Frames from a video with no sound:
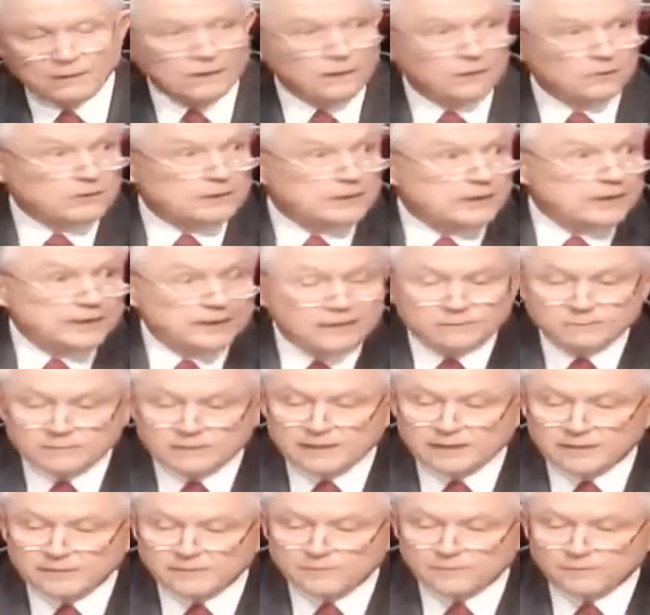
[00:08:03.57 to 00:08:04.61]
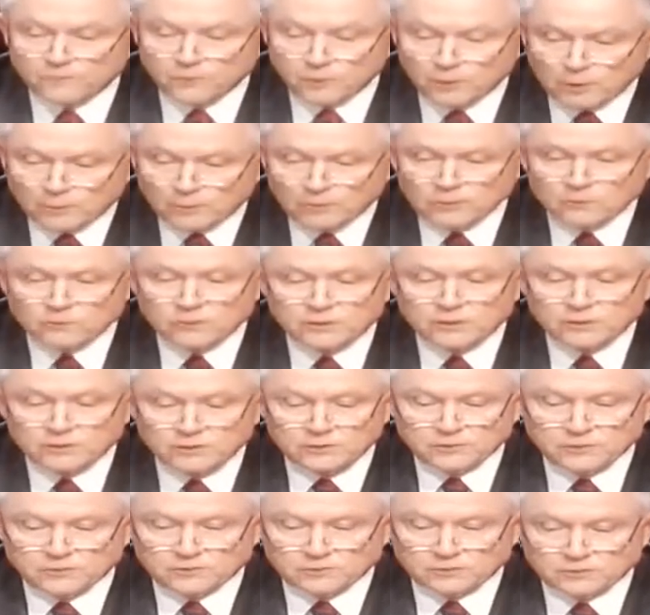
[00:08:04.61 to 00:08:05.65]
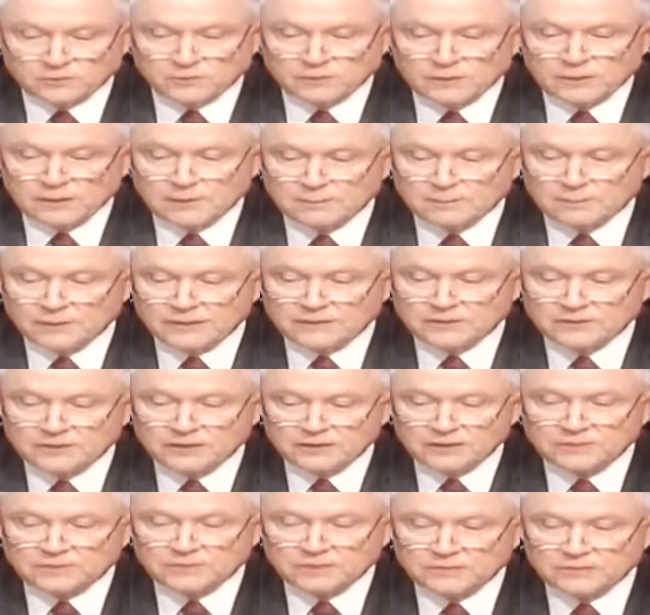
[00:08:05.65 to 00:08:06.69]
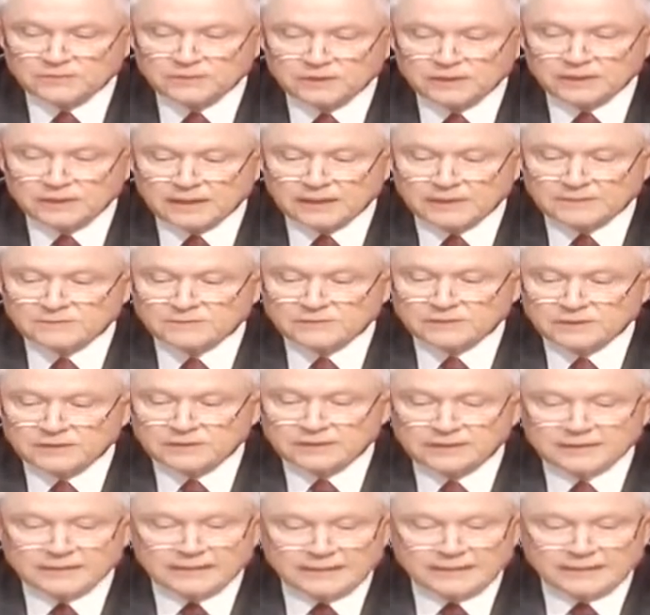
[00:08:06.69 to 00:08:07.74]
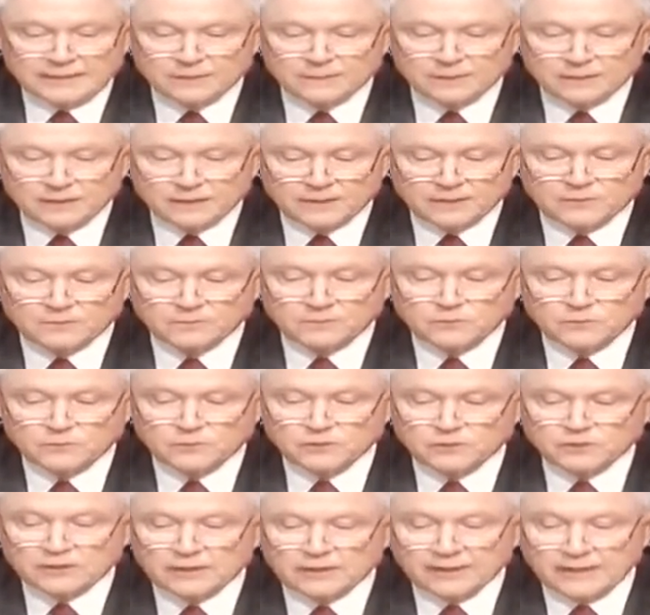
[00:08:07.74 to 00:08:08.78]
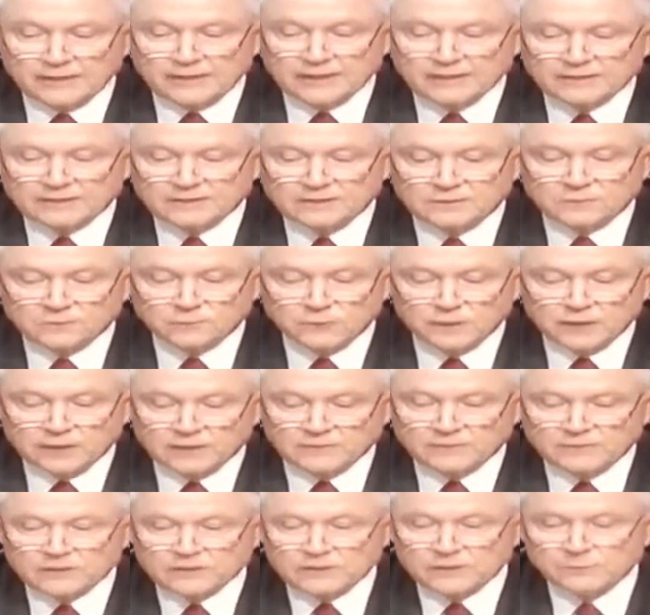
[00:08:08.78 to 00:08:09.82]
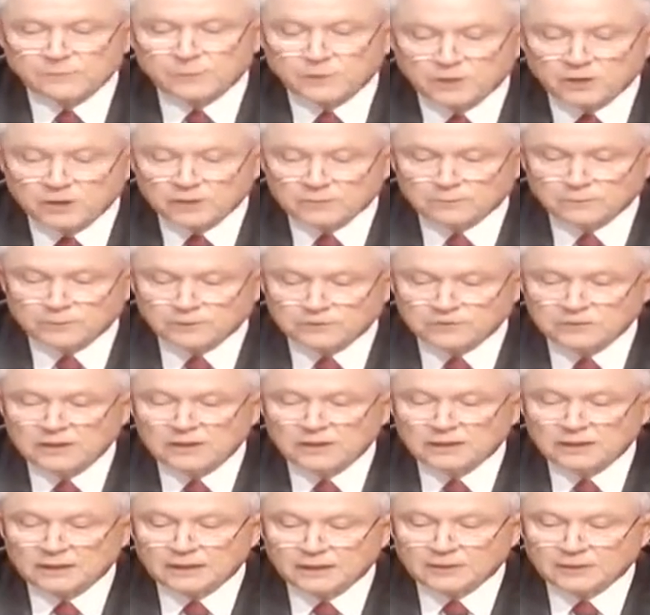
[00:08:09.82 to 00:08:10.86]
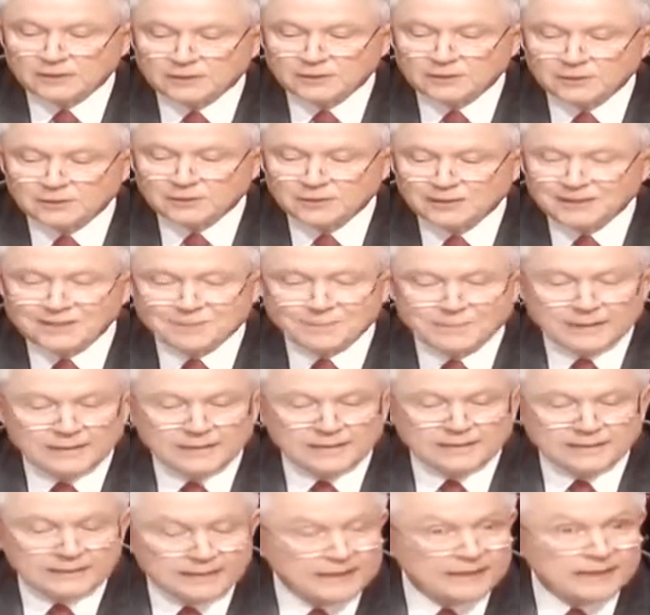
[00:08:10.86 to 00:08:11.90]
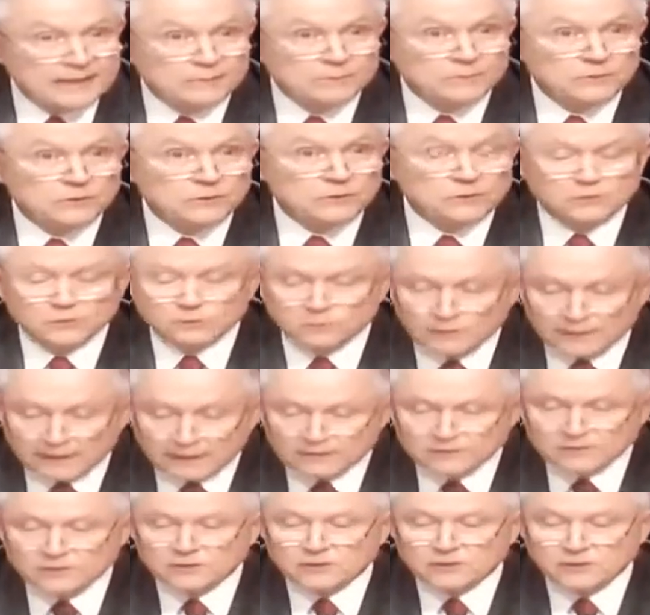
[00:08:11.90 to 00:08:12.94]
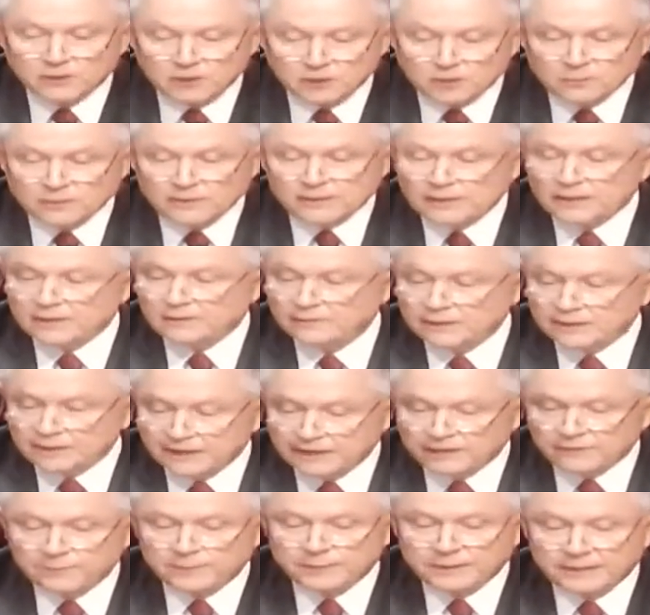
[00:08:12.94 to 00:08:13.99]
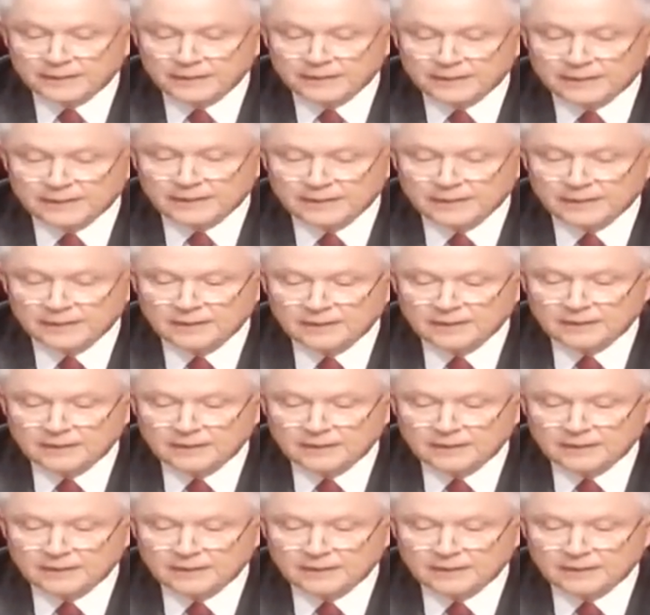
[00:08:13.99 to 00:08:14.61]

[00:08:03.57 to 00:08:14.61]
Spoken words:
On the date of my formal recusal, my Chief of Staff sent an email to the heads of relevant departments, including by name to Director Comey of the FBI,